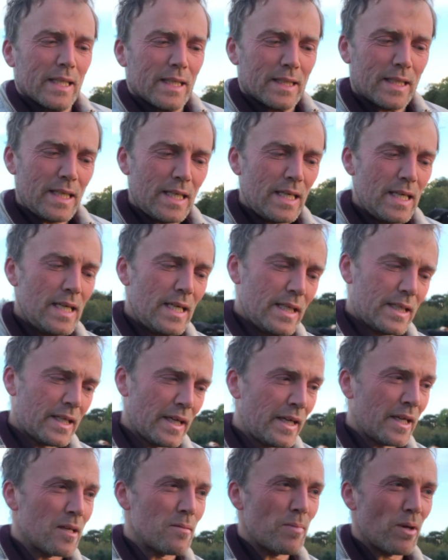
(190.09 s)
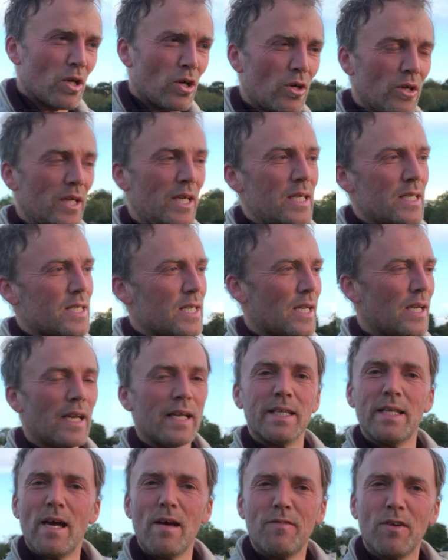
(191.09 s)
The thinking behind
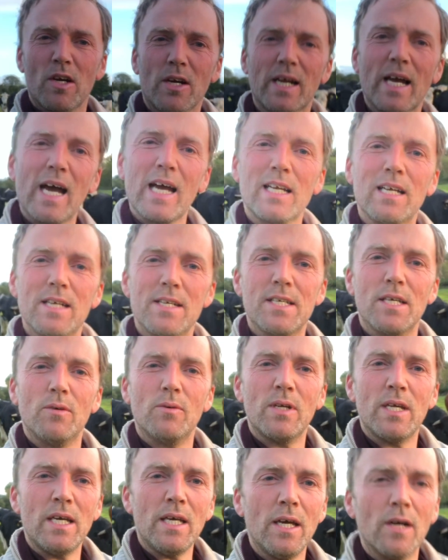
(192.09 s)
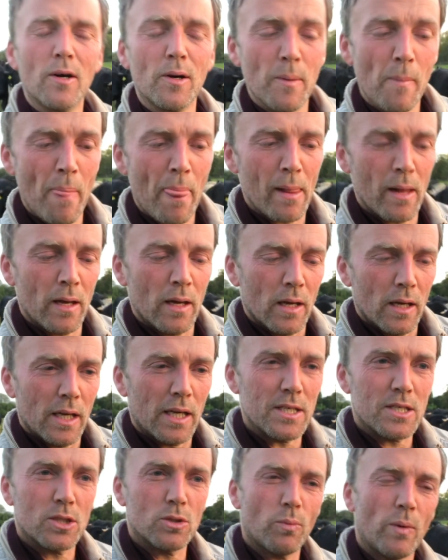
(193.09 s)
letting the heavier cattle down here
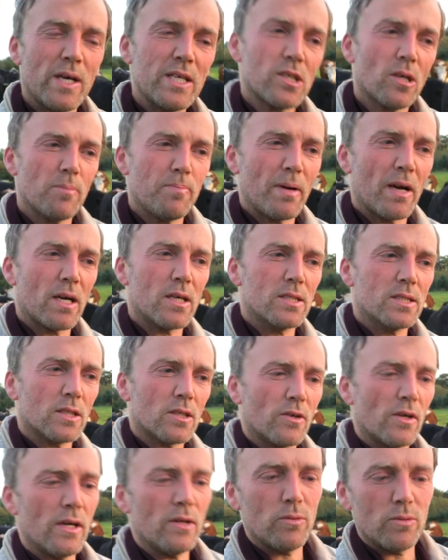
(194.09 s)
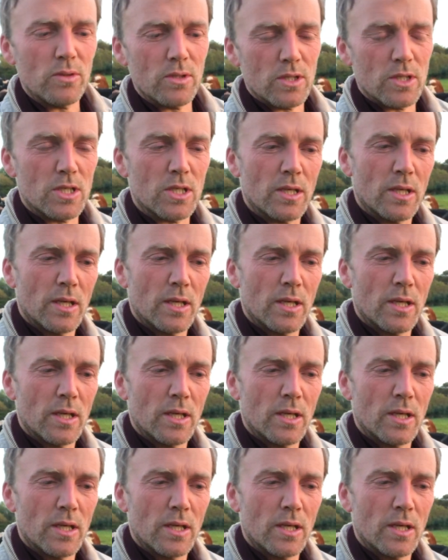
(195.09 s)
into the wetter part of the ground